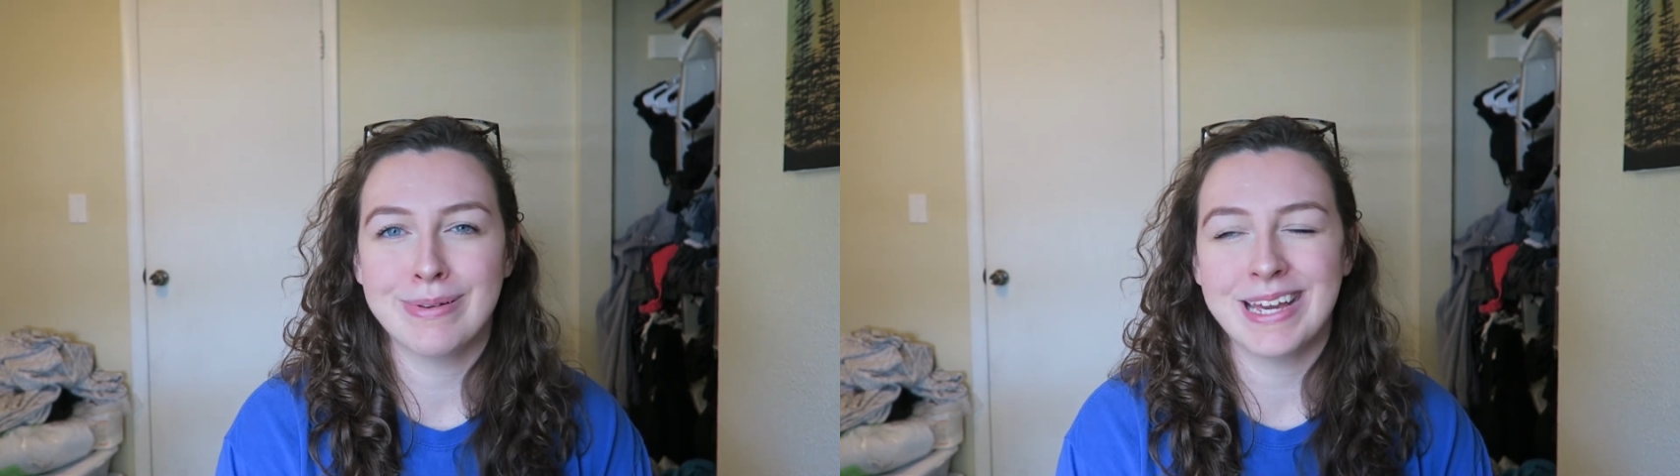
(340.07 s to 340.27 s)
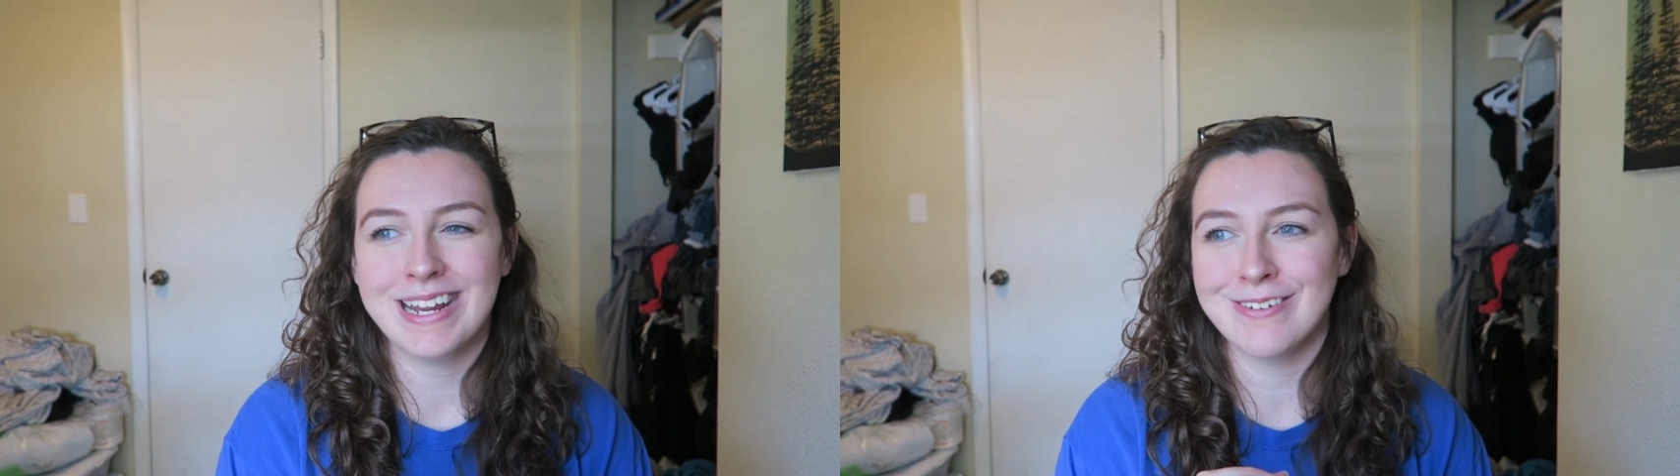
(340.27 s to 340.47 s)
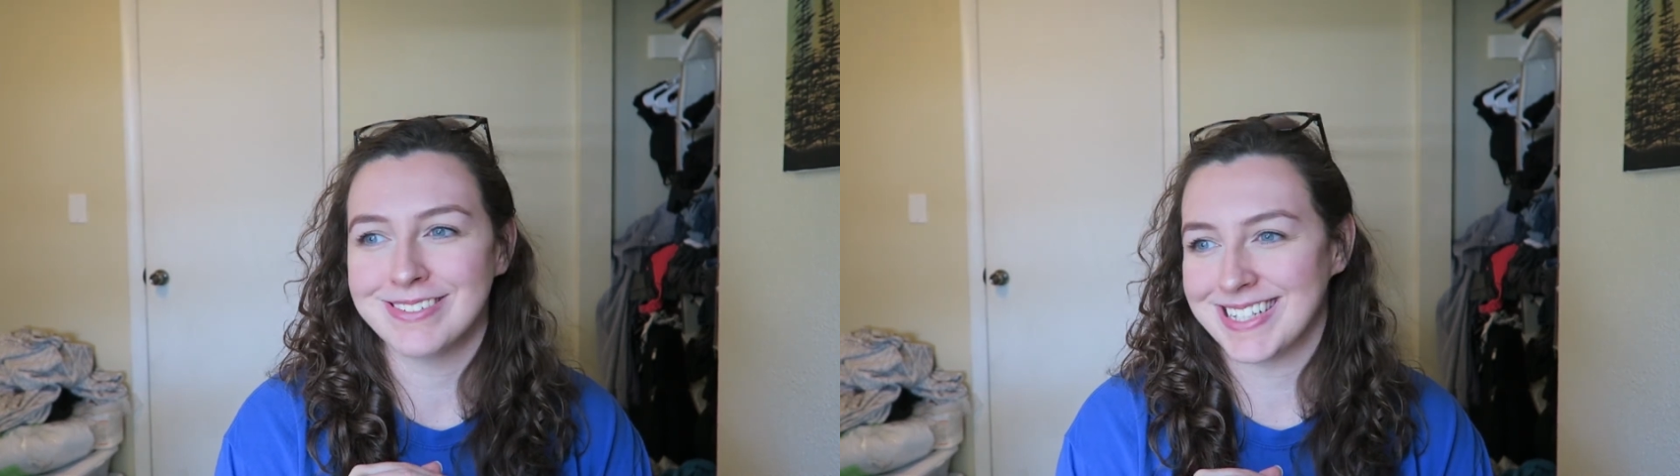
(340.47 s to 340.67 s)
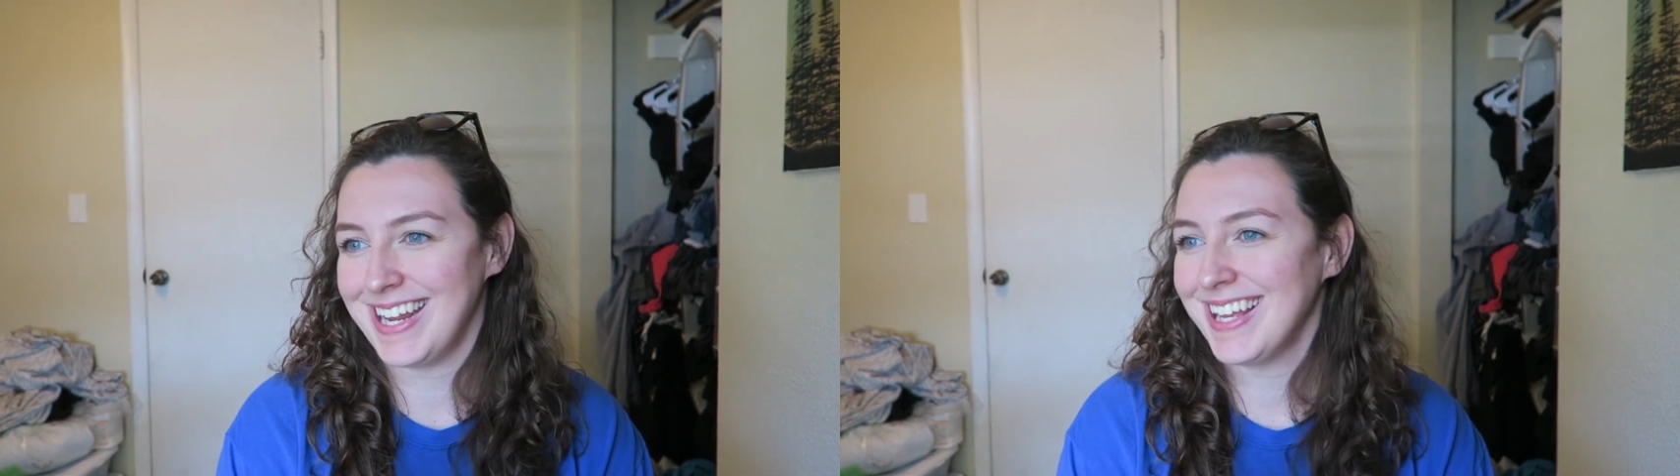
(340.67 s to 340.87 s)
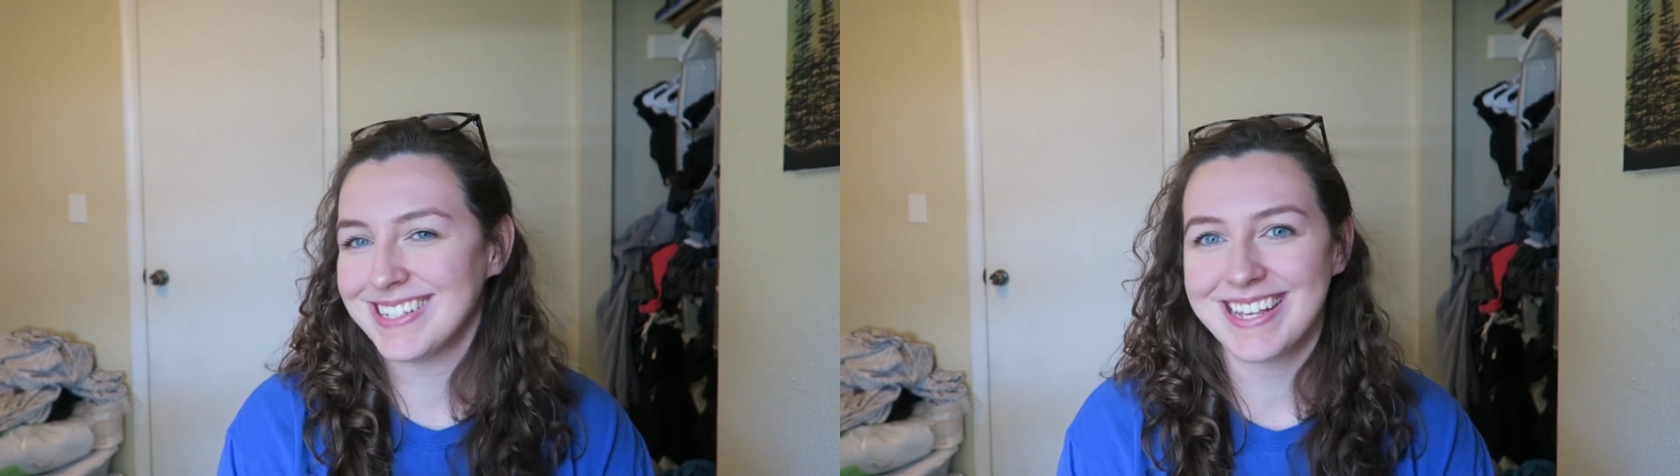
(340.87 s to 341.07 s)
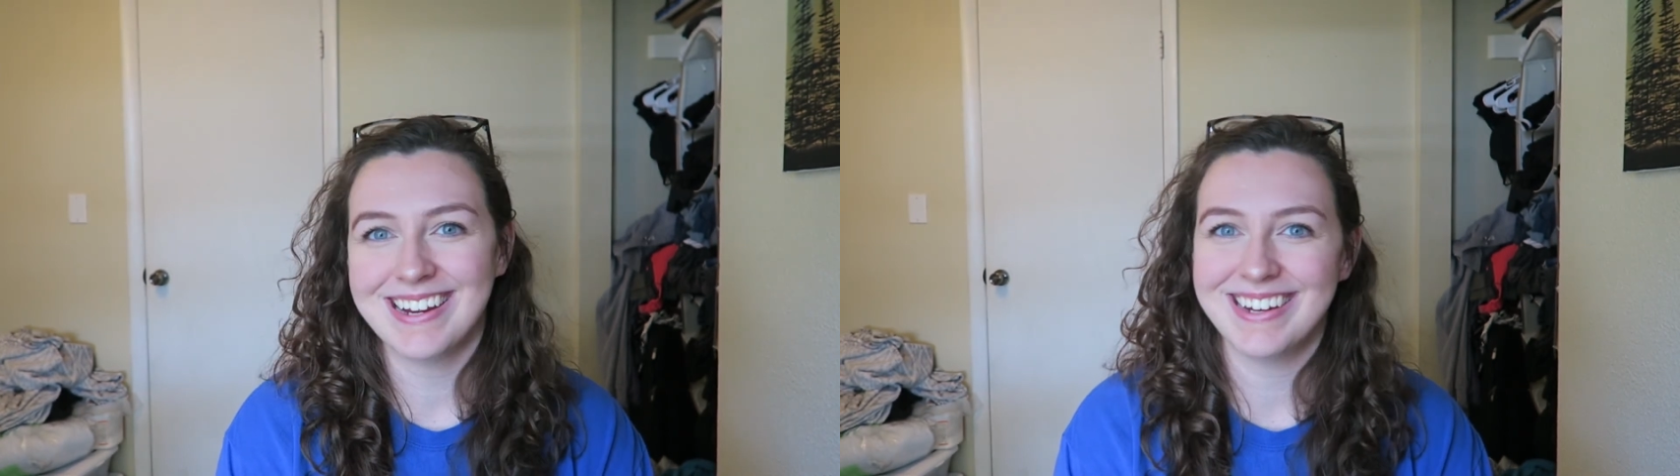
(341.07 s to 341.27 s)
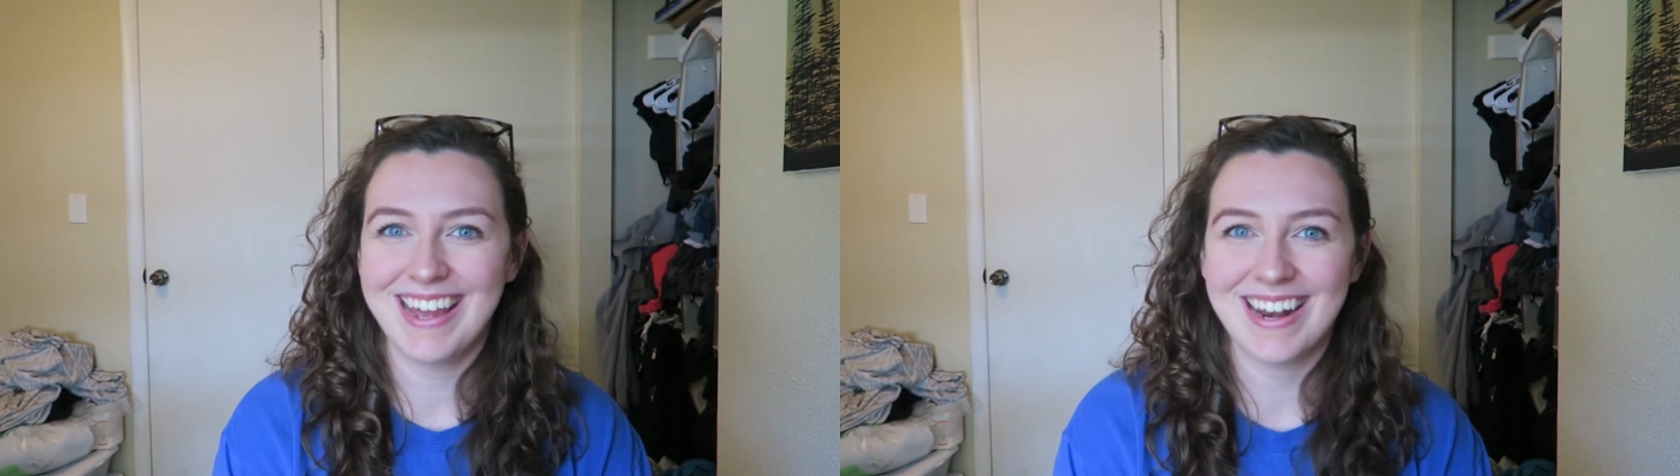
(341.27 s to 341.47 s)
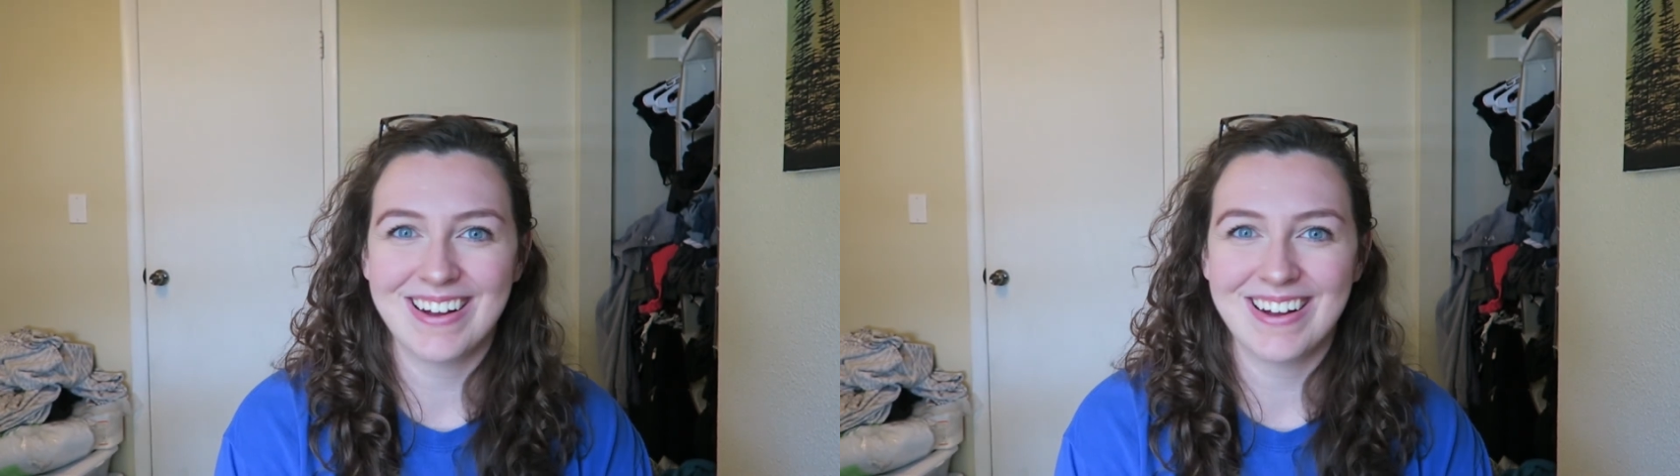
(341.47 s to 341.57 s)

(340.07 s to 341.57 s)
but it was not scary at